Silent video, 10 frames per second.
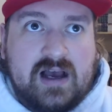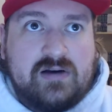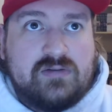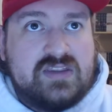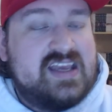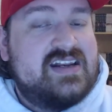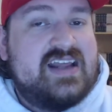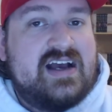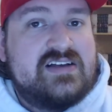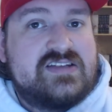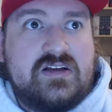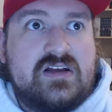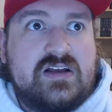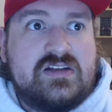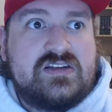The end has,
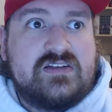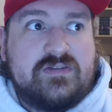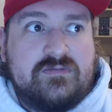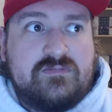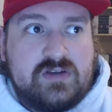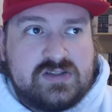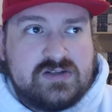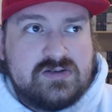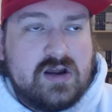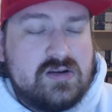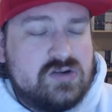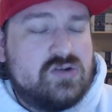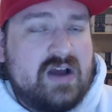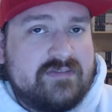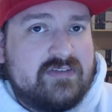it's not, you
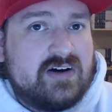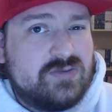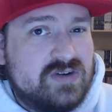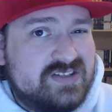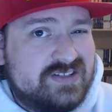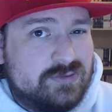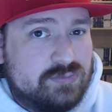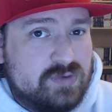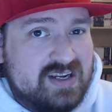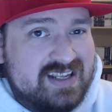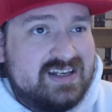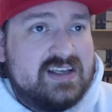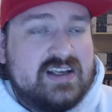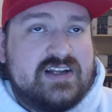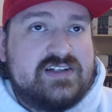don't have a lot of reason to read it
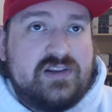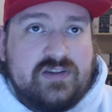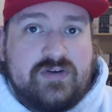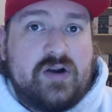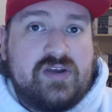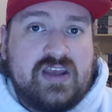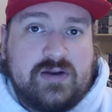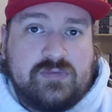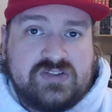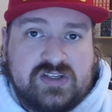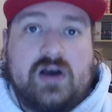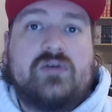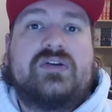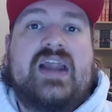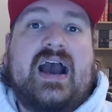until the very end, when it's like, oh,
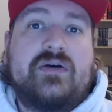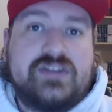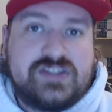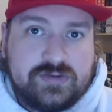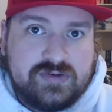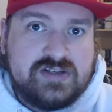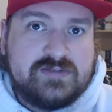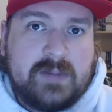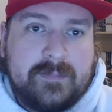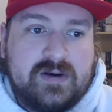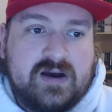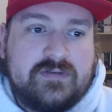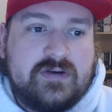now the story is popping off.